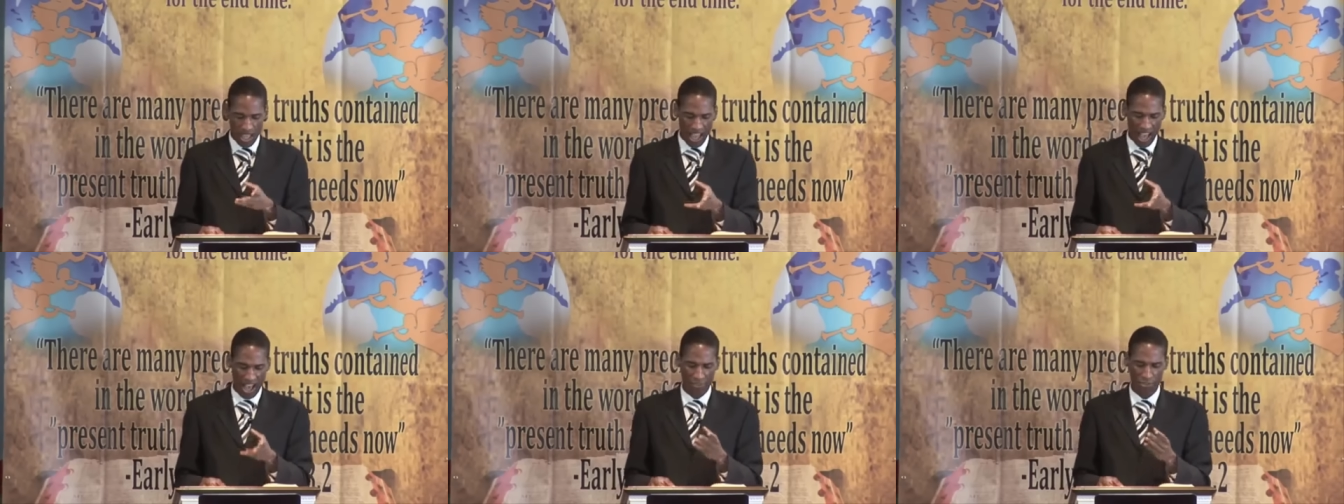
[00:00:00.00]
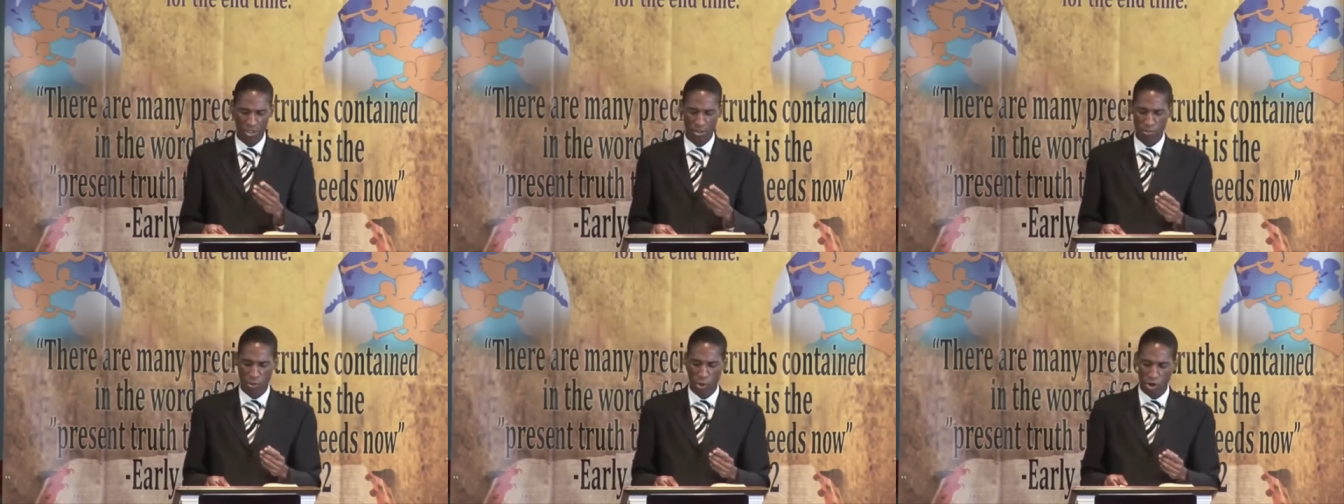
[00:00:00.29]

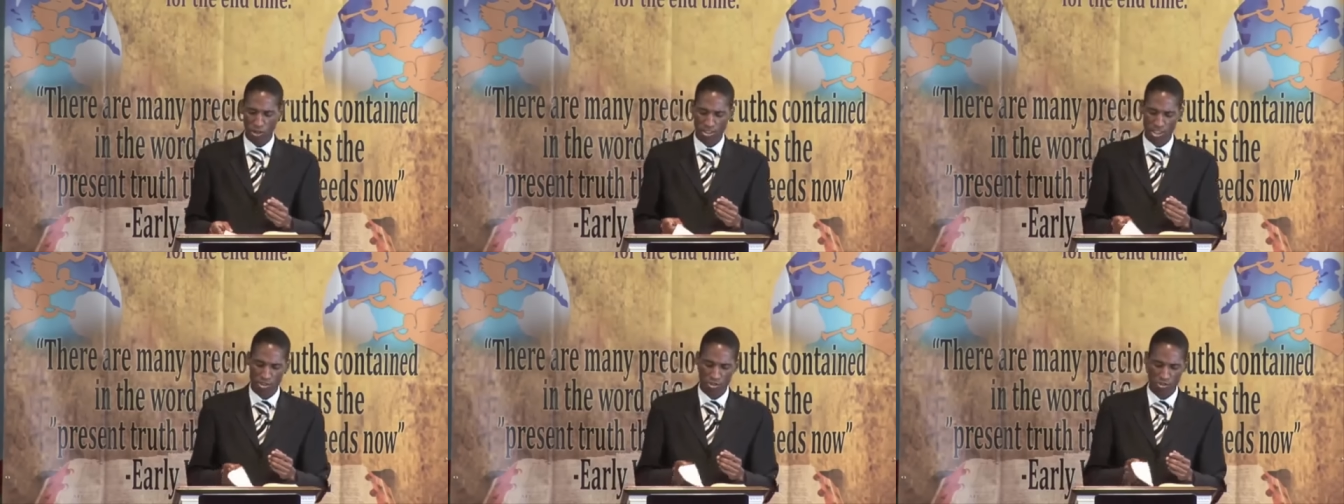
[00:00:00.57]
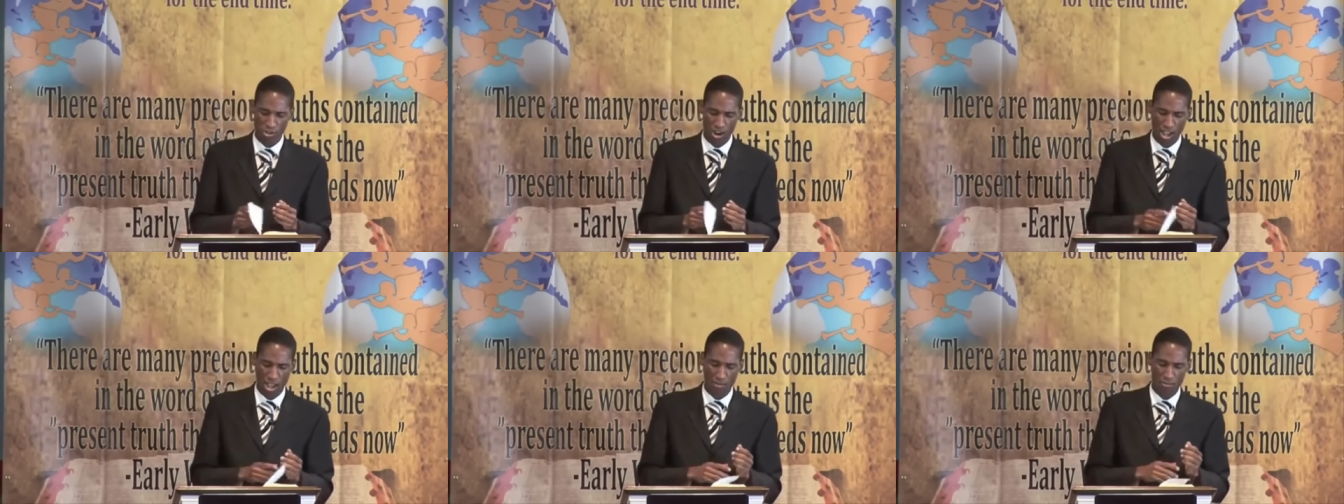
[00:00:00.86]
After Paul
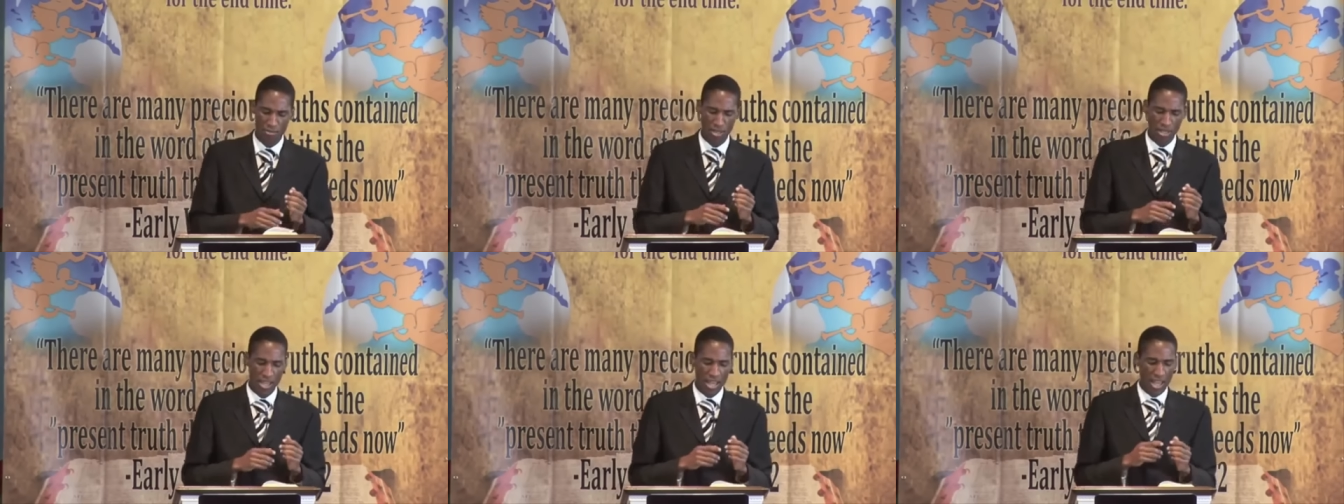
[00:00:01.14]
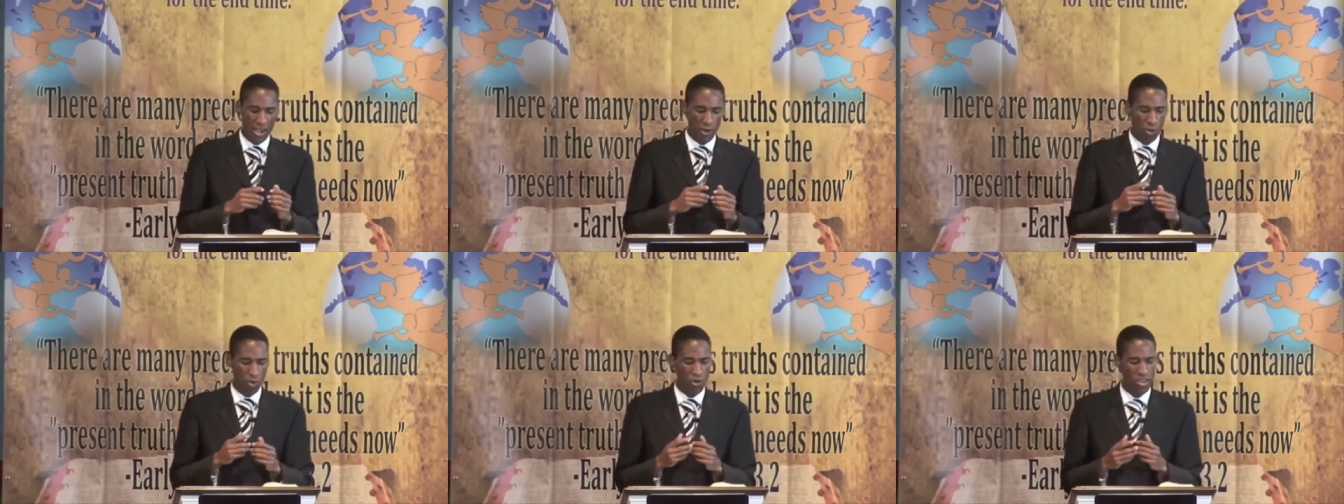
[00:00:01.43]
described
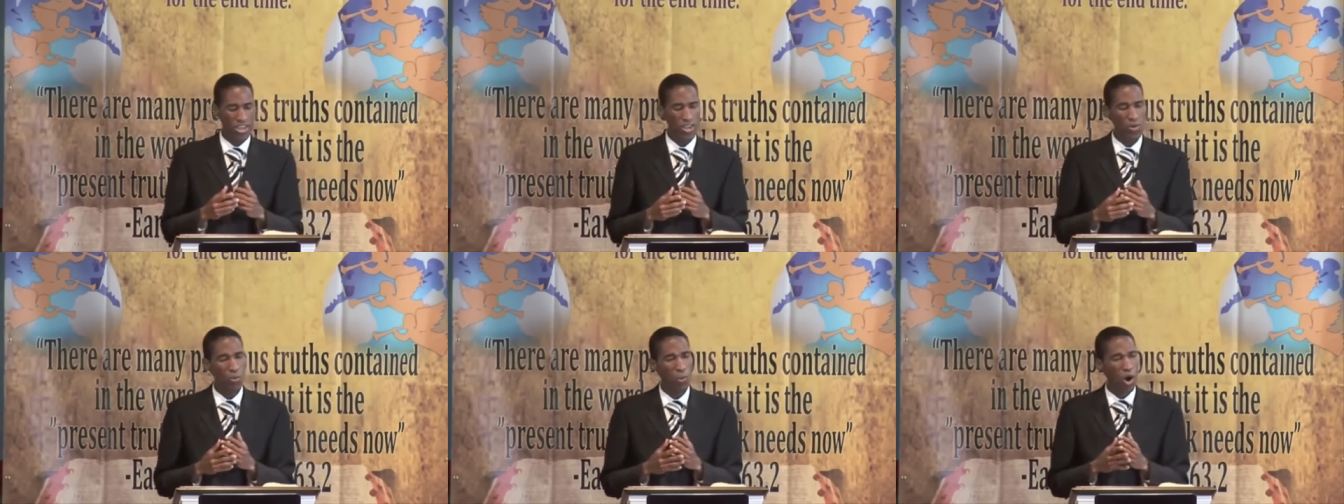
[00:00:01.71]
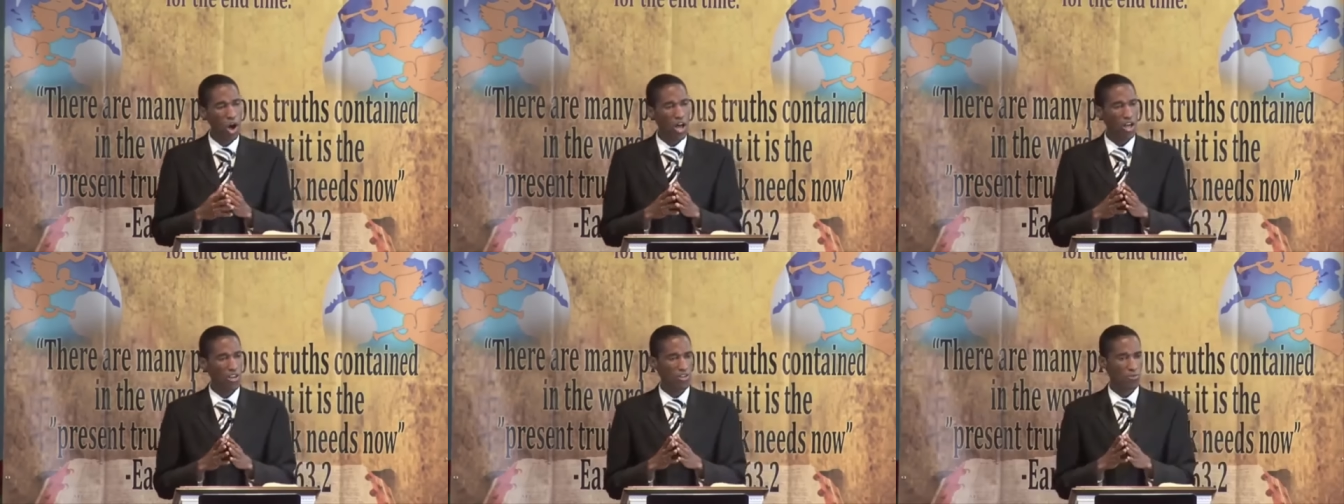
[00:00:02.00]
who he
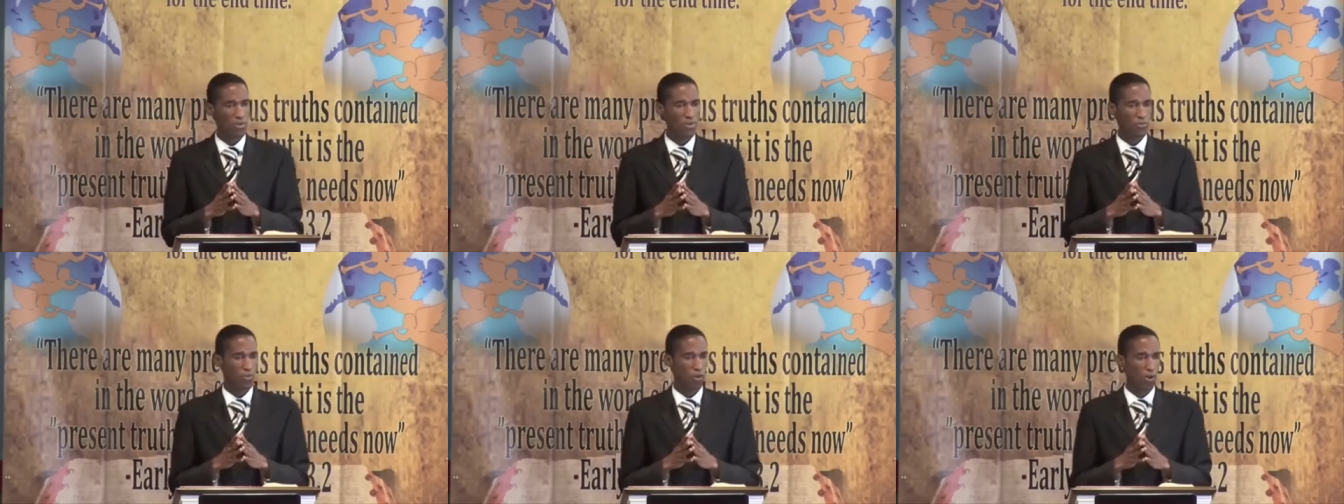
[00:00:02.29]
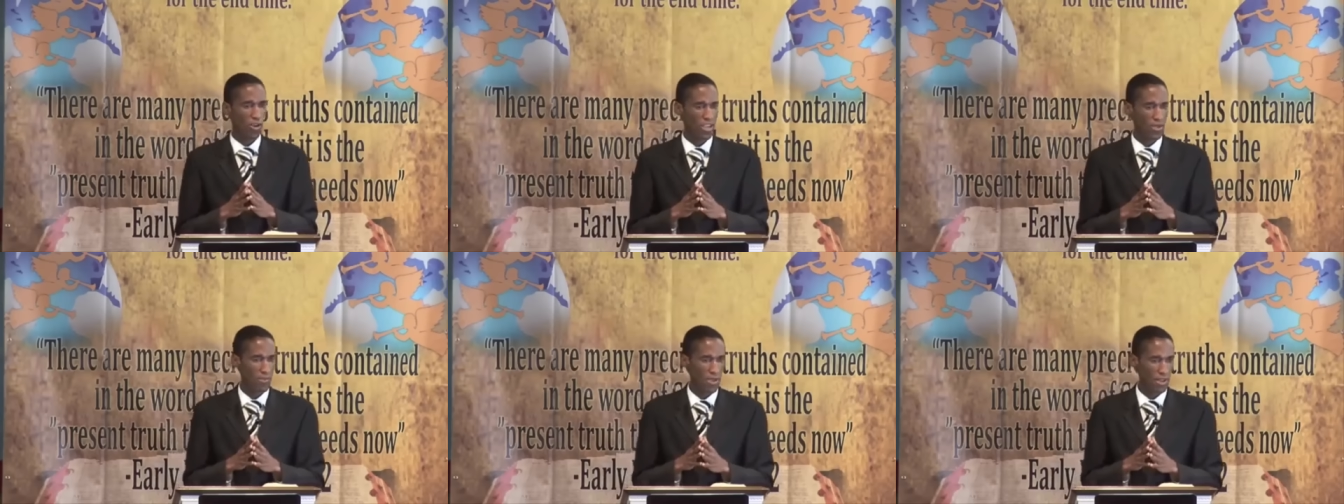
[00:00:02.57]
was
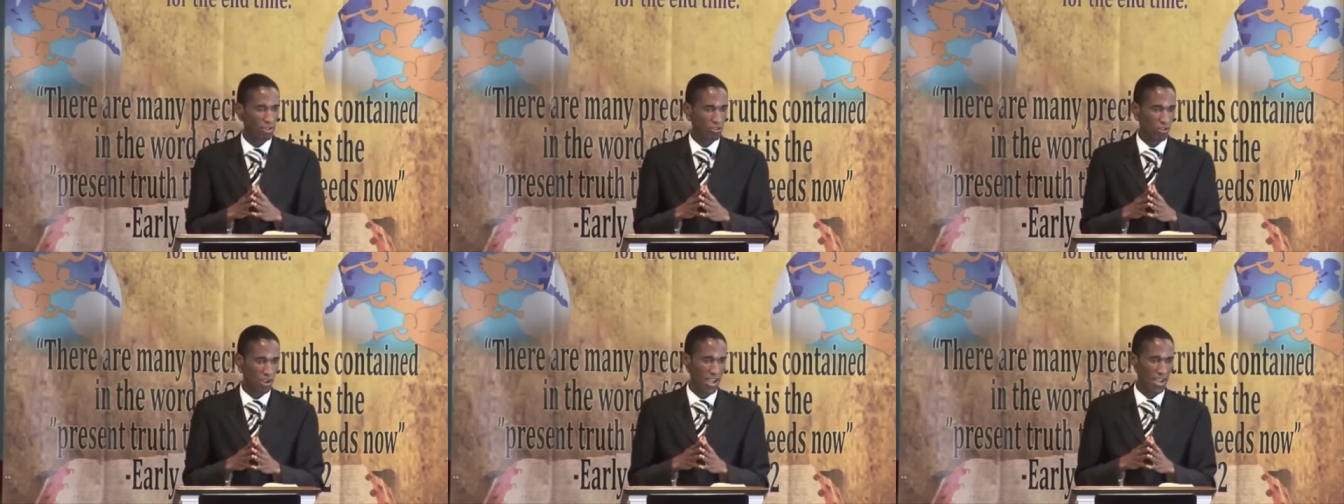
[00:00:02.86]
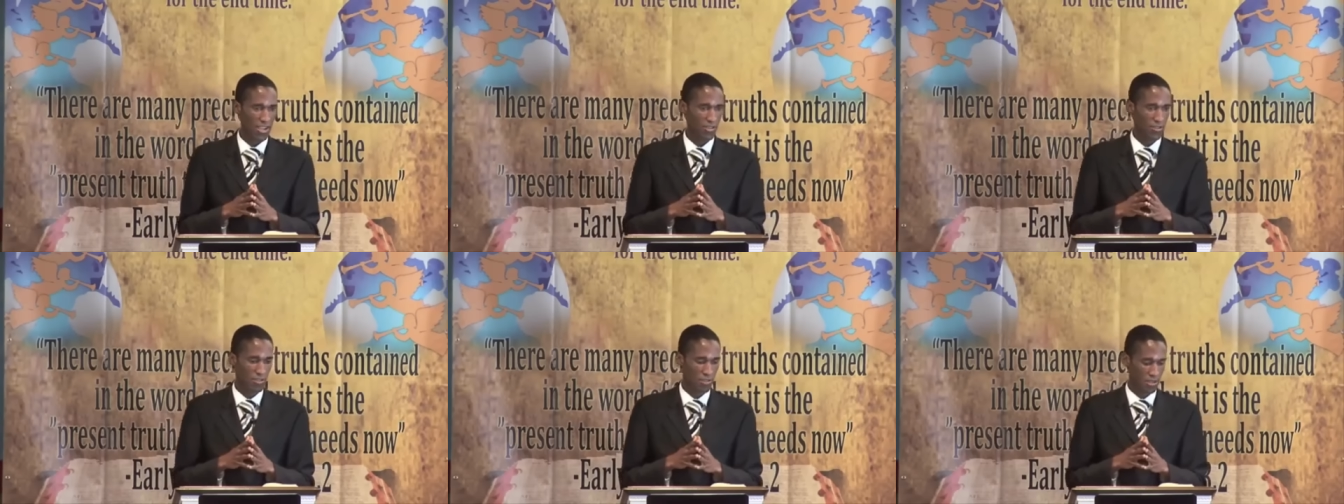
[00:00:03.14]
before he met
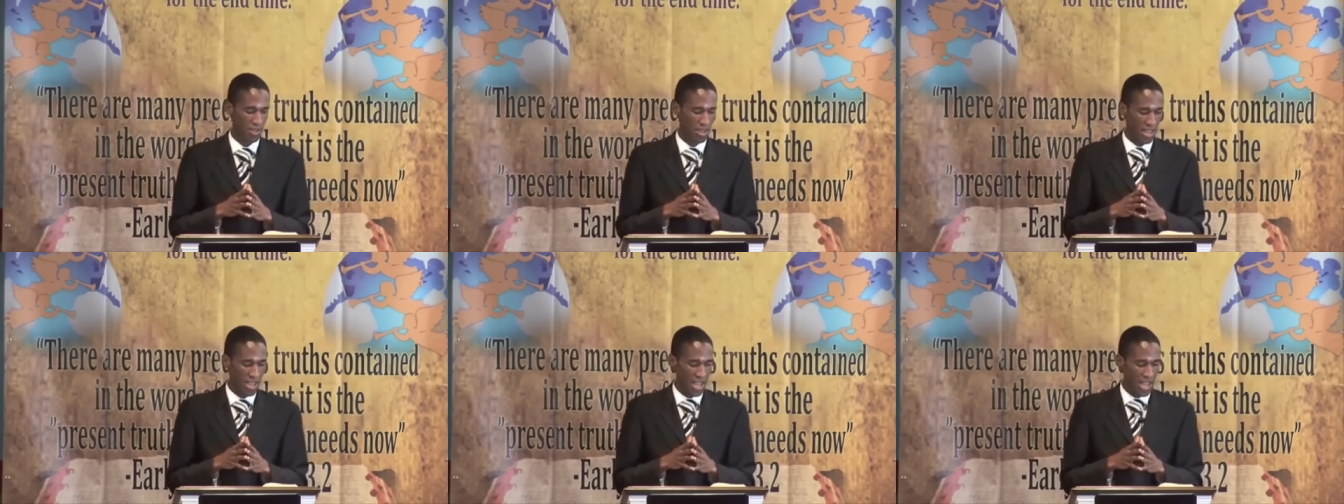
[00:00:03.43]
Christ,